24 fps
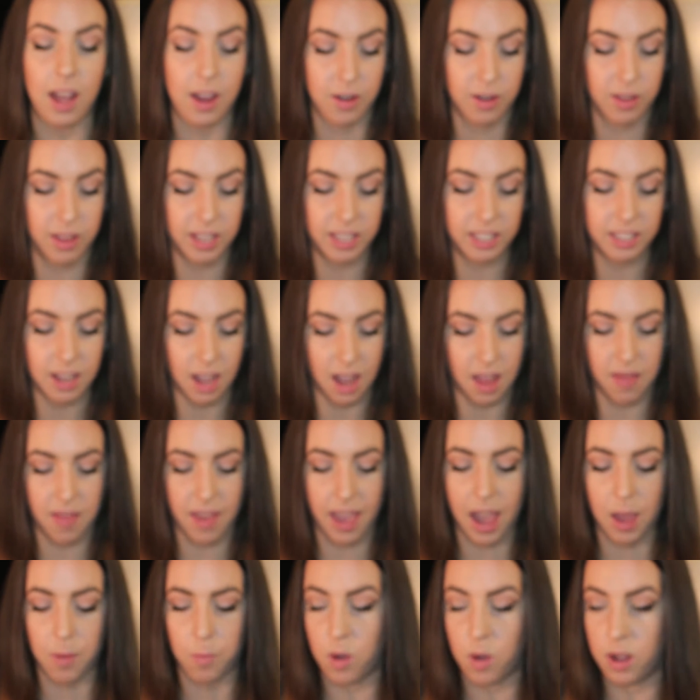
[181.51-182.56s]
under the sun.
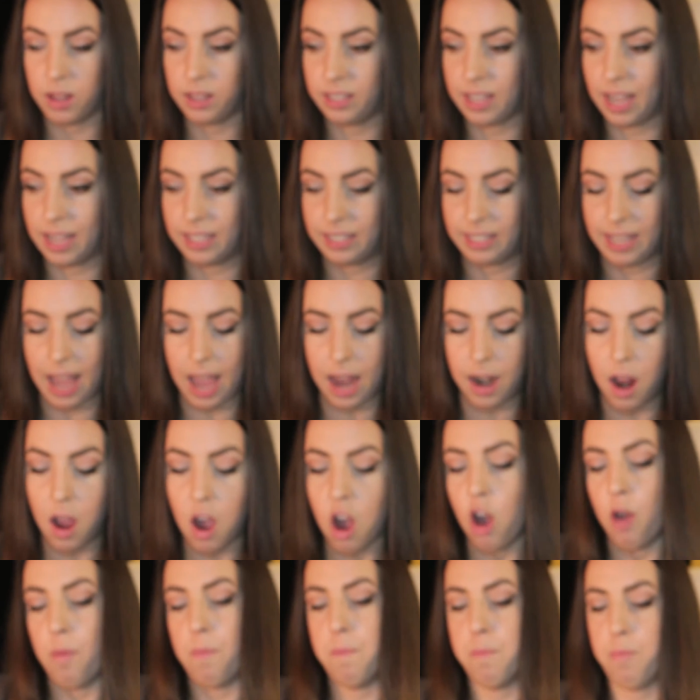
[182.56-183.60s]
They had ones that said
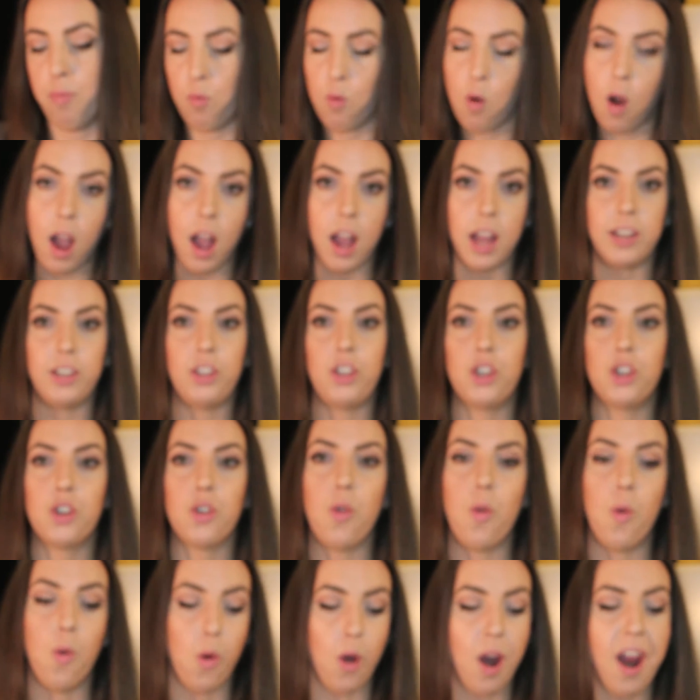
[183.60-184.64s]

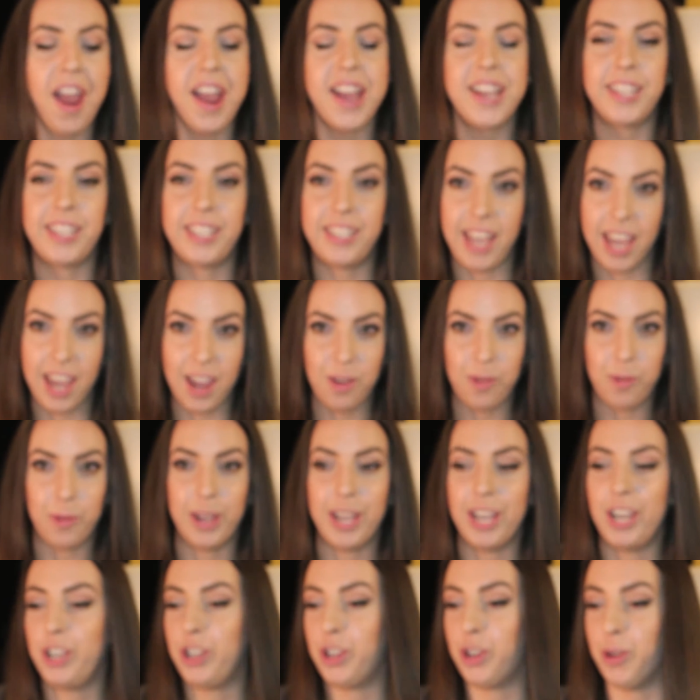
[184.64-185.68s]
brunch or
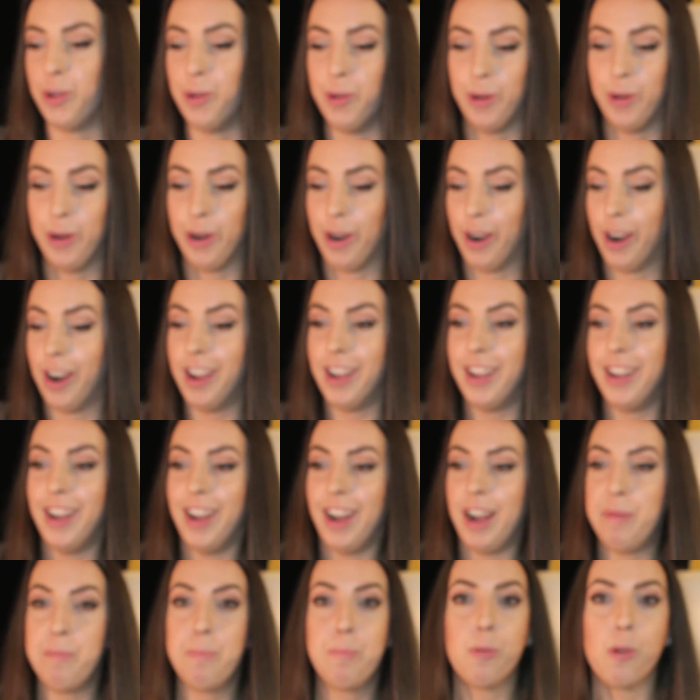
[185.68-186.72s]
sandwich or
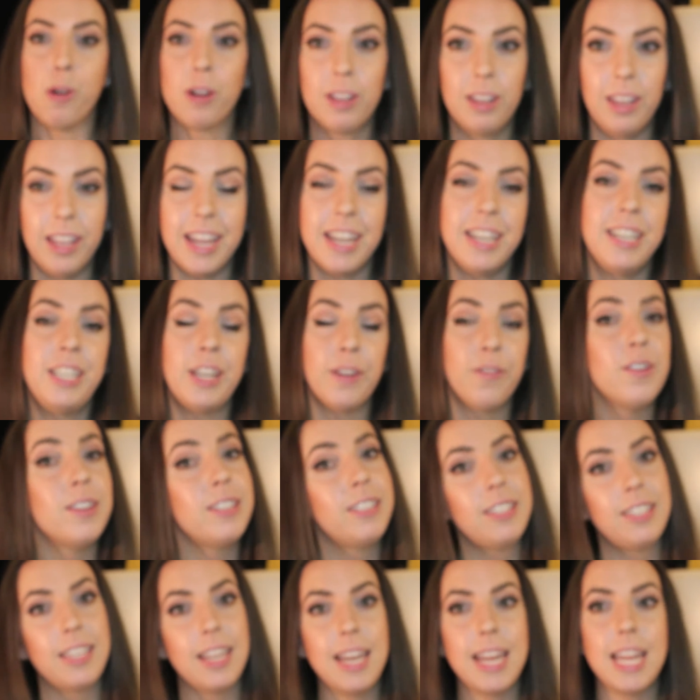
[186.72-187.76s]
Brooklyn,
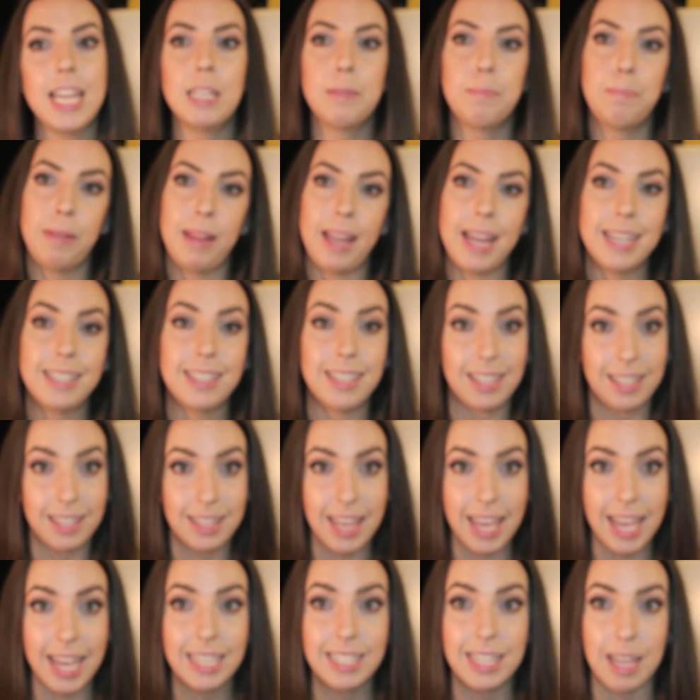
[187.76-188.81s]
different cities, places,
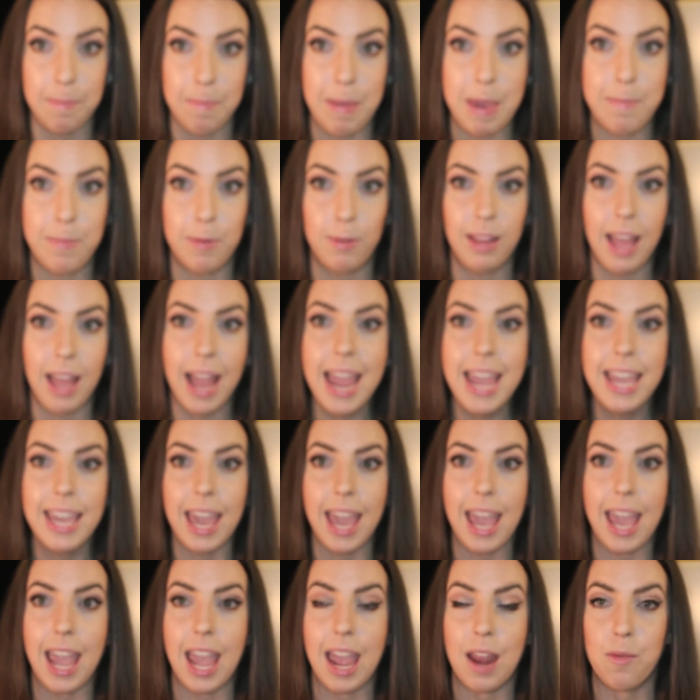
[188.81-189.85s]
things that people
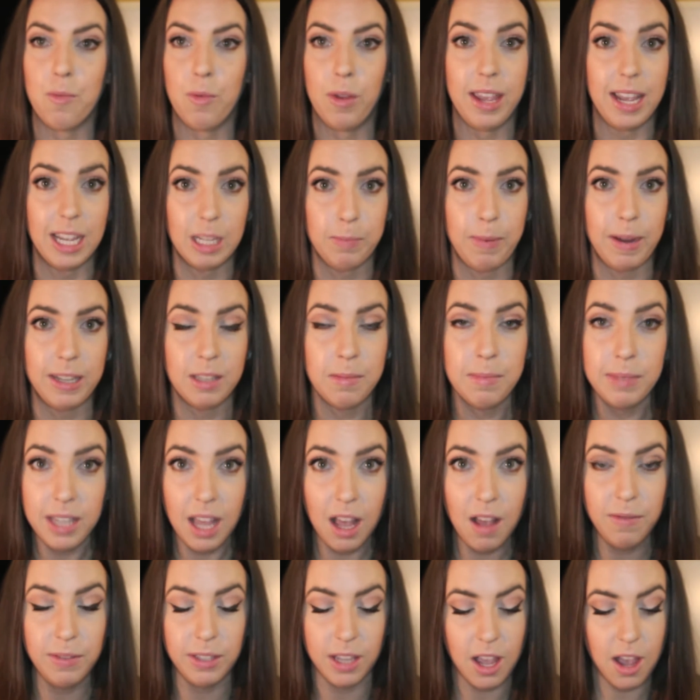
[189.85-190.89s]
like and really express
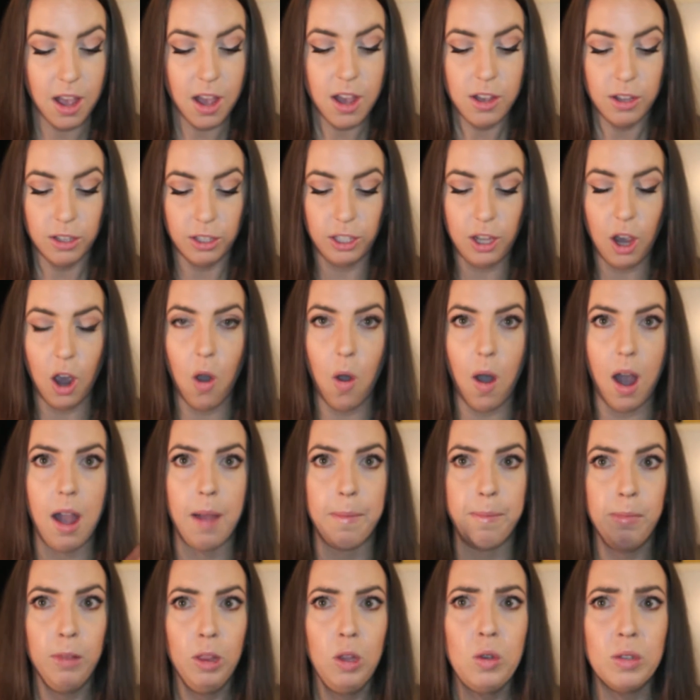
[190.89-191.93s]
themselves. So
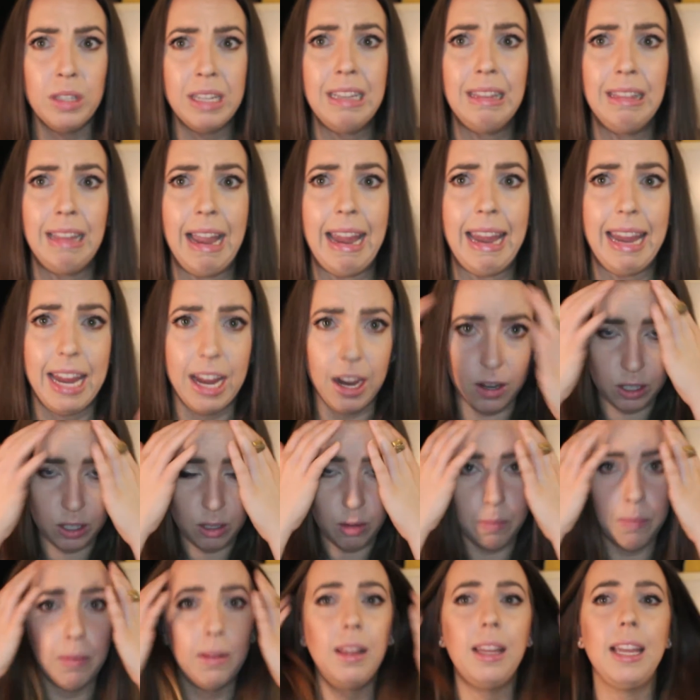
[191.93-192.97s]
I'm losing light here,
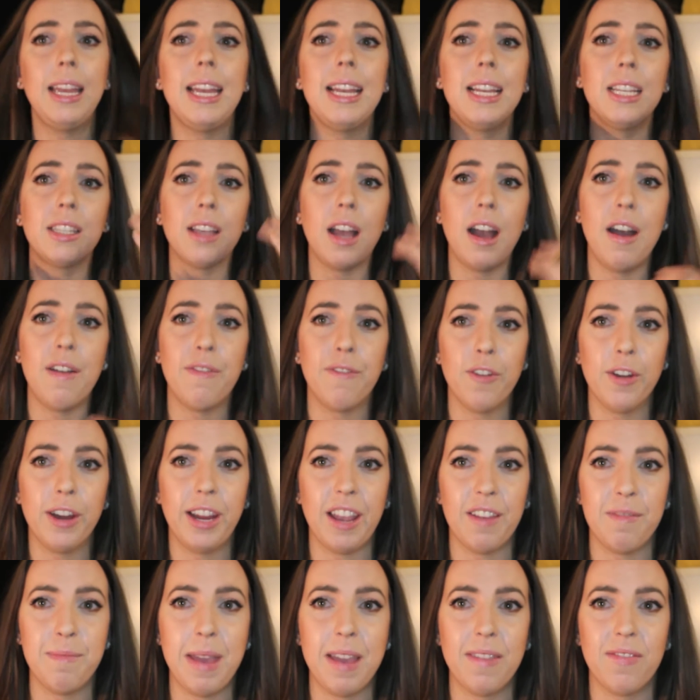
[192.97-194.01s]
so please uh,
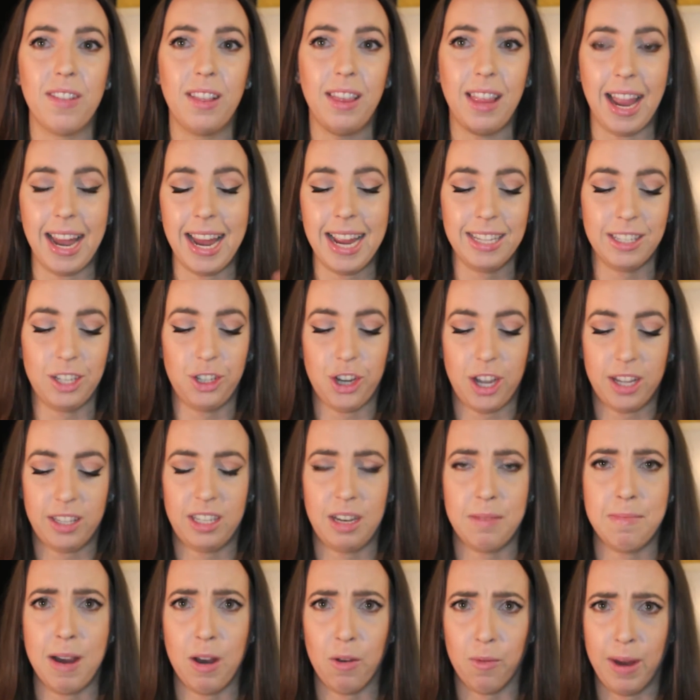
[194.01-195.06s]
forgive me if the lighting's
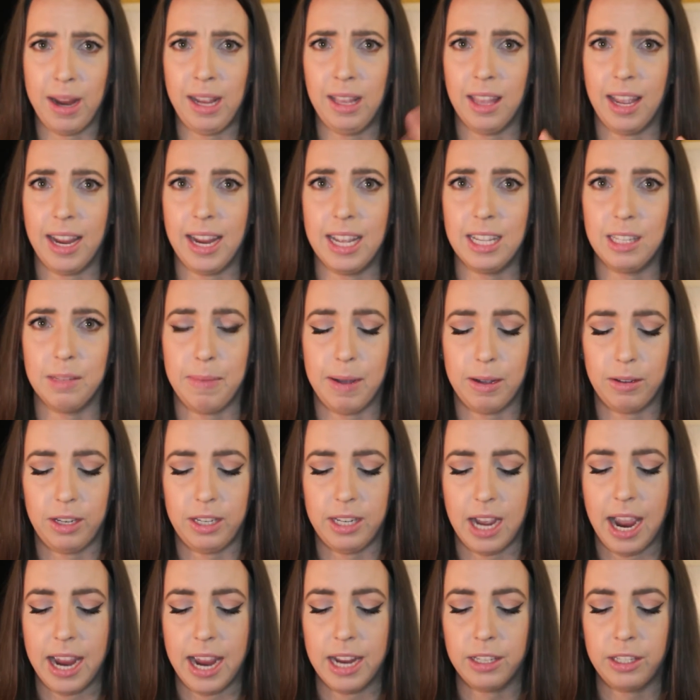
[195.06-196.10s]
adjusted. My ring light is about to
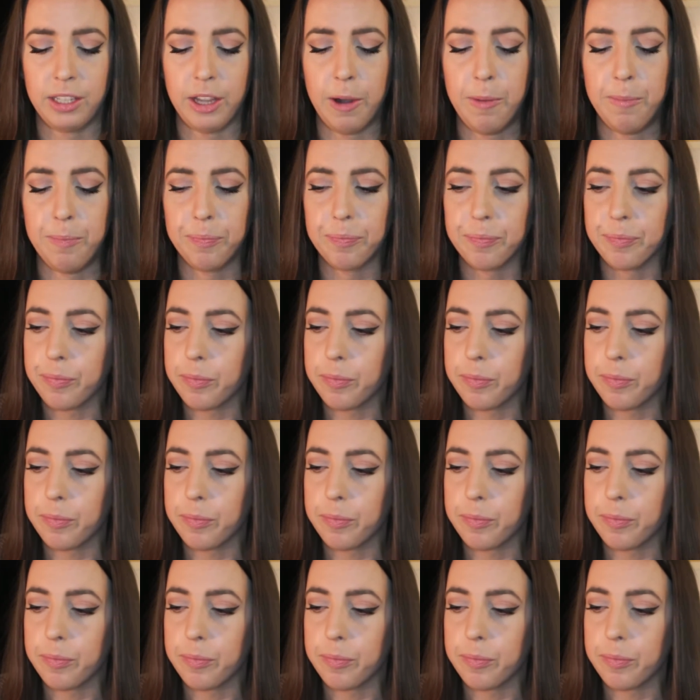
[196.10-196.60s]
die. So